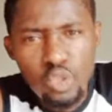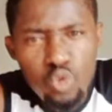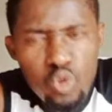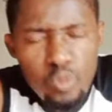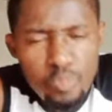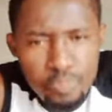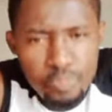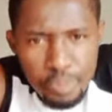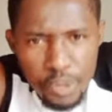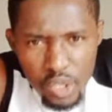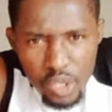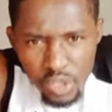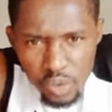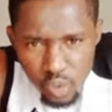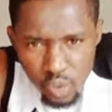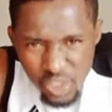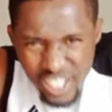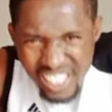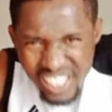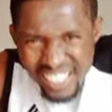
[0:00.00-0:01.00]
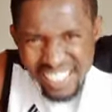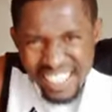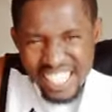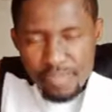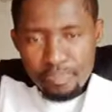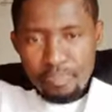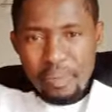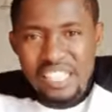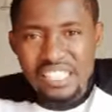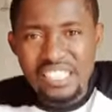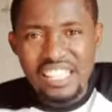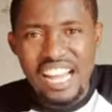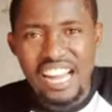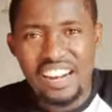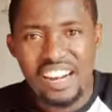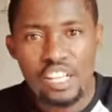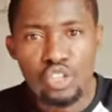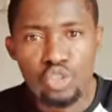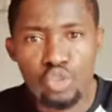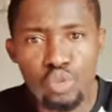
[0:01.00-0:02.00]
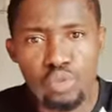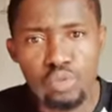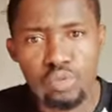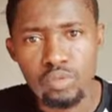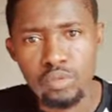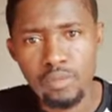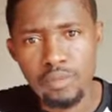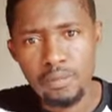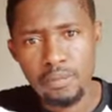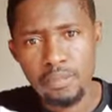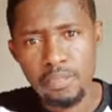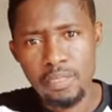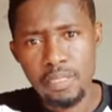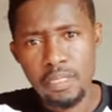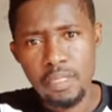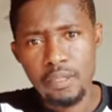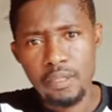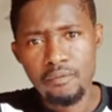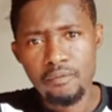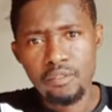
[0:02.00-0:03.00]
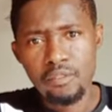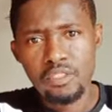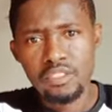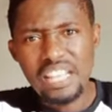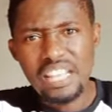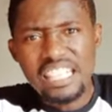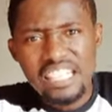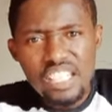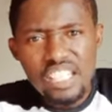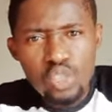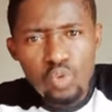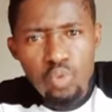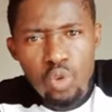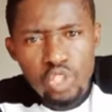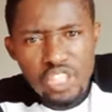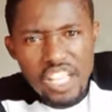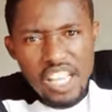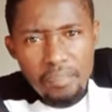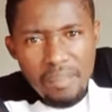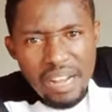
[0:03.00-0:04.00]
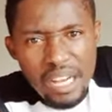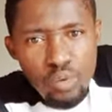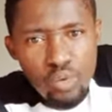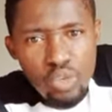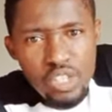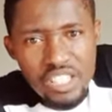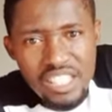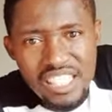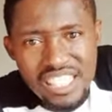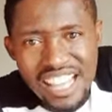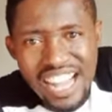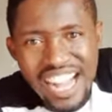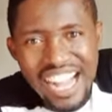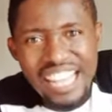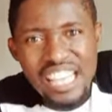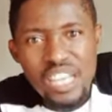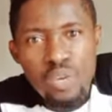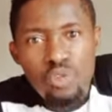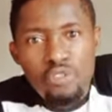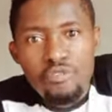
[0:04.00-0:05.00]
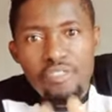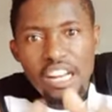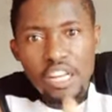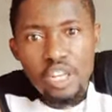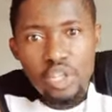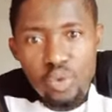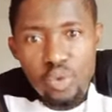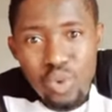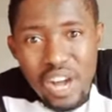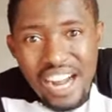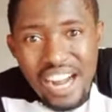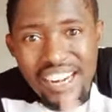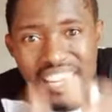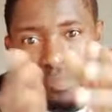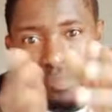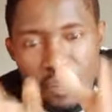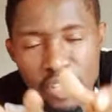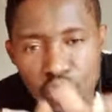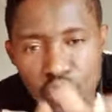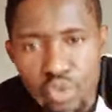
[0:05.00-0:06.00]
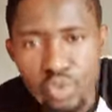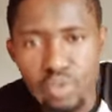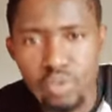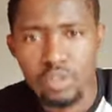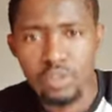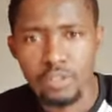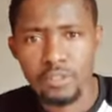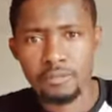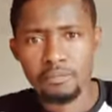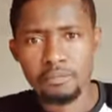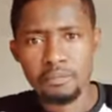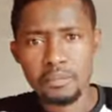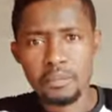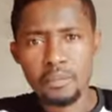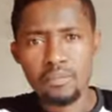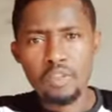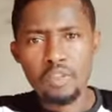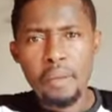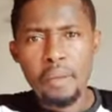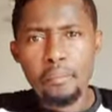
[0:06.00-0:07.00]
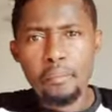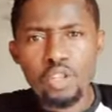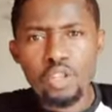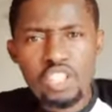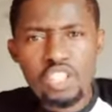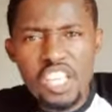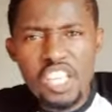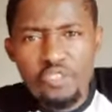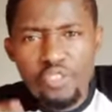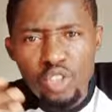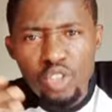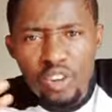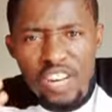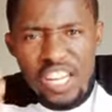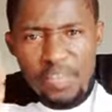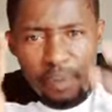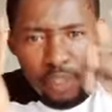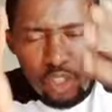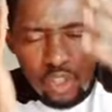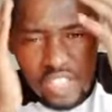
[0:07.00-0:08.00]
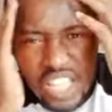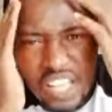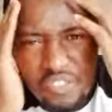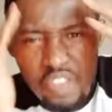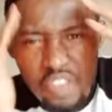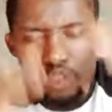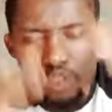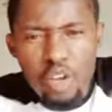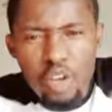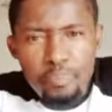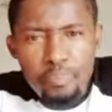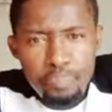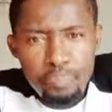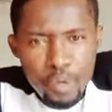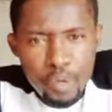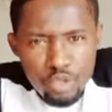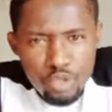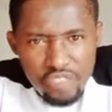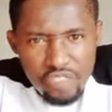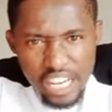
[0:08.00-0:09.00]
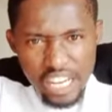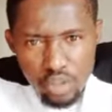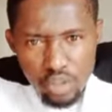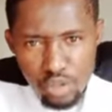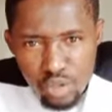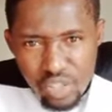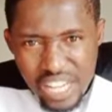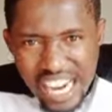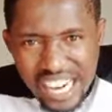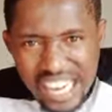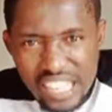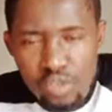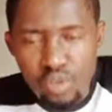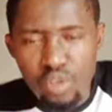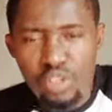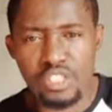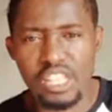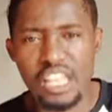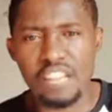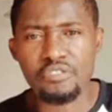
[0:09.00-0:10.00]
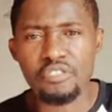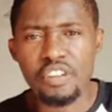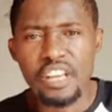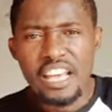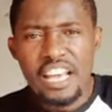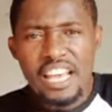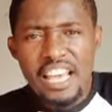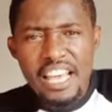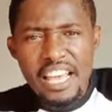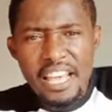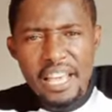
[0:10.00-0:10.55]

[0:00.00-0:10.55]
It will build respect around you. That is what a man will see, and he will value you and respect you. But if you don't respect yourself, if you don't build values around yourself,